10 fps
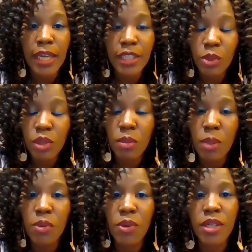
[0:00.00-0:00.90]
As we
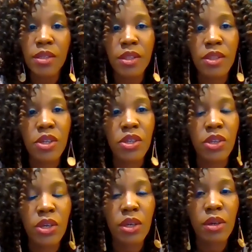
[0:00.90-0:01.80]
commemorate the 3rd
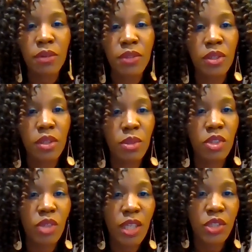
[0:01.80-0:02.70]
year of the
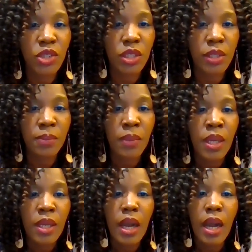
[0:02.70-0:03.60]
global strategy,
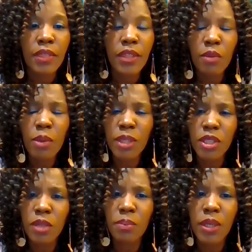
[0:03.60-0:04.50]
I think we
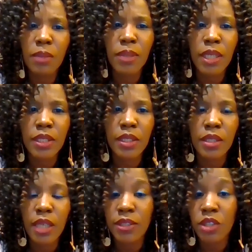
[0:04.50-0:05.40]
must not be
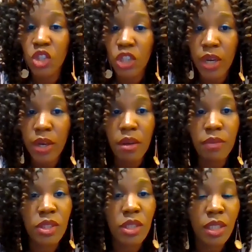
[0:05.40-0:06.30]
complacent. As the chair
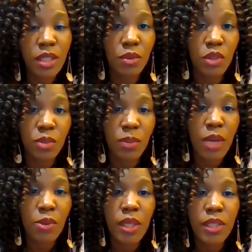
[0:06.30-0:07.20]
of the task force,
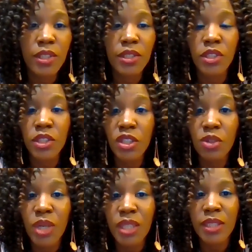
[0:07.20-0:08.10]
my work is to
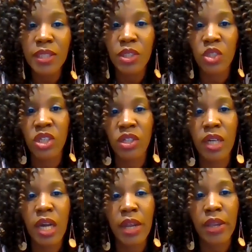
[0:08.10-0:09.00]
continue raising this agenda
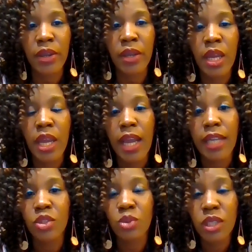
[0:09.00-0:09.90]
higher,
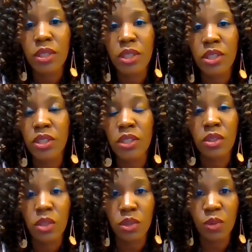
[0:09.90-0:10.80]
as 2030
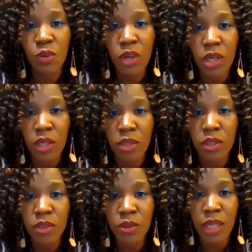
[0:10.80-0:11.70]
is not too far
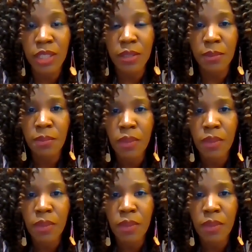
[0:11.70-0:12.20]
along the horizon.